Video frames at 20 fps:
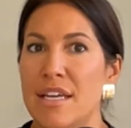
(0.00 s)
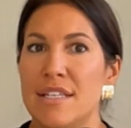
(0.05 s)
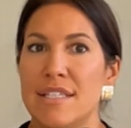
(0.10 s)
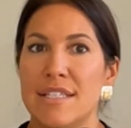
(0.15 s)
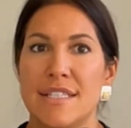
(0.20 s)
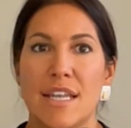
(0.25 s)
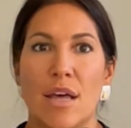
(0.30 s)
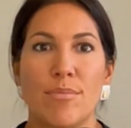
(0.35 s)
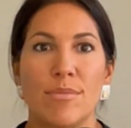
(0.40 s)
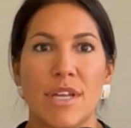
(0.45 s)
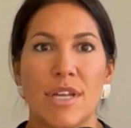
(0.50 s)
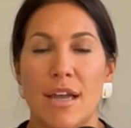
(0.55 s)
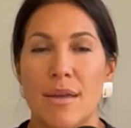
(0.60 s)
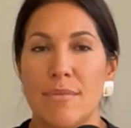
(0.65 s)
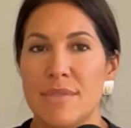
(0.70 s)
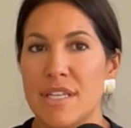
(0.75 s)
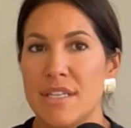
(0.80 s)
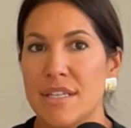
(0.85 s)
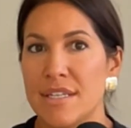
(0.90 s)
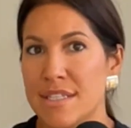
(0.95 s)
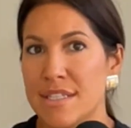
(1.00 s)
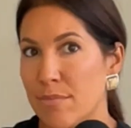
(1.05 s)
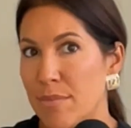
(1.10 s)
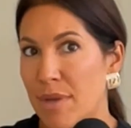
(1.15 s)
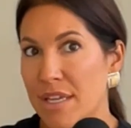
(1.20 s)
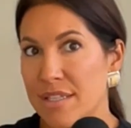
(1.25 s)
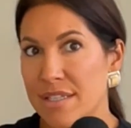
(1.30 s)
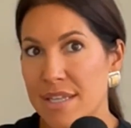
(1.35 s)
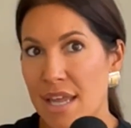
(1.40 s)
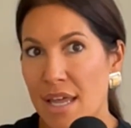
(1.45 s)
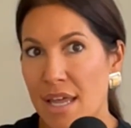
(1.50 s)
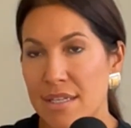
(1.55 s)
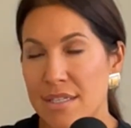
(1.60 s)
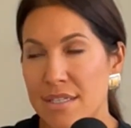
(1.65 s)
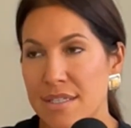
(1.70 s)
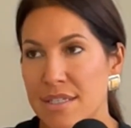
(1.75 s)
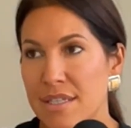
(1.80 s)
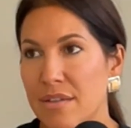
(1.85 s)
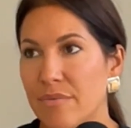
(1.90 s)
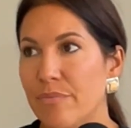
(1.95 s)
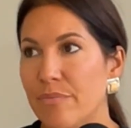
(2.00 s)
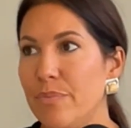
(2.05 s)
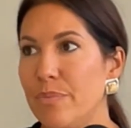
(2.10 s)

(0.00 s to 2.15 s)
Sometimes it doesn't make sense.